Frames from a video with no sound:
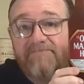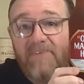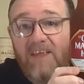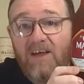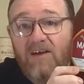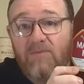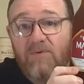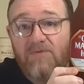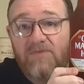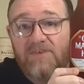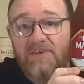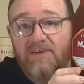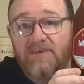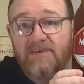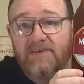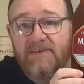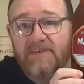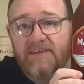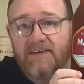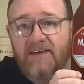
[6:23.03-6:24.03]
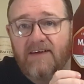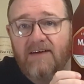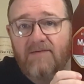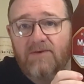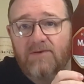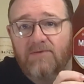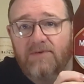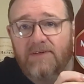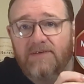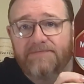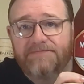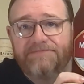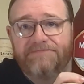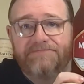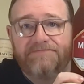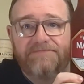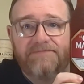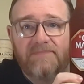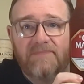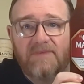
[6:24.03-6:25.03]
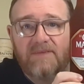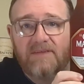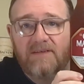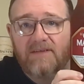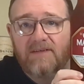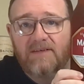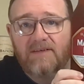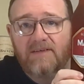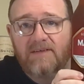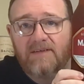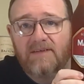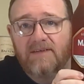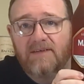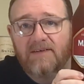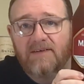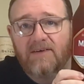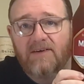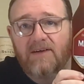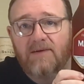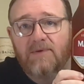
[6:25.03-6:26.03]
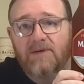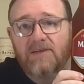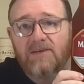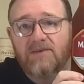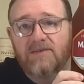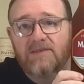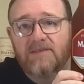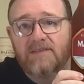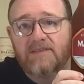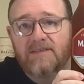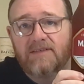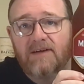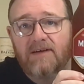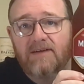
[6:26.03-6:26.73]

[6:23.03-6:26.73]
Help if I turned it to the camera, wouldn't it? God, am I useless?